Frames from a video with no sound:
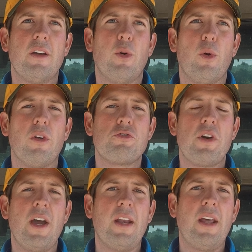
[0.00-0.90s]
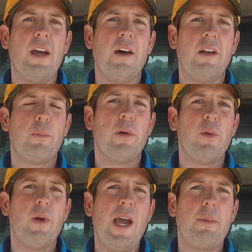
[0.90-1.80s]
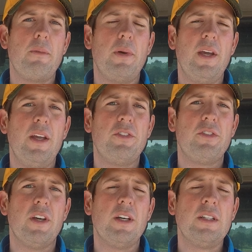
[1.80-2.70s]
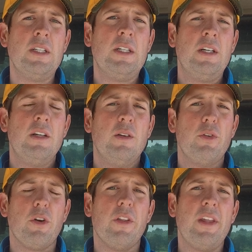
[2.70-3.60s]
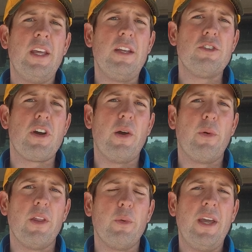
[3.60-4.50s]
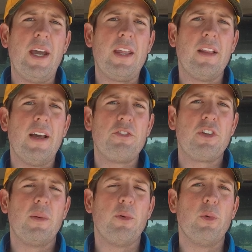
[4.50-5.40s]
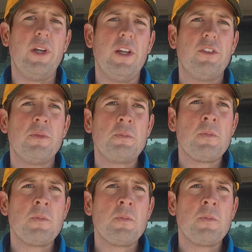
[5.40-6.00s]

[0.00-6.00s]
Corn is drying down at a pretty rapid pace with all the heat and dry weather we had the last couple of weeks.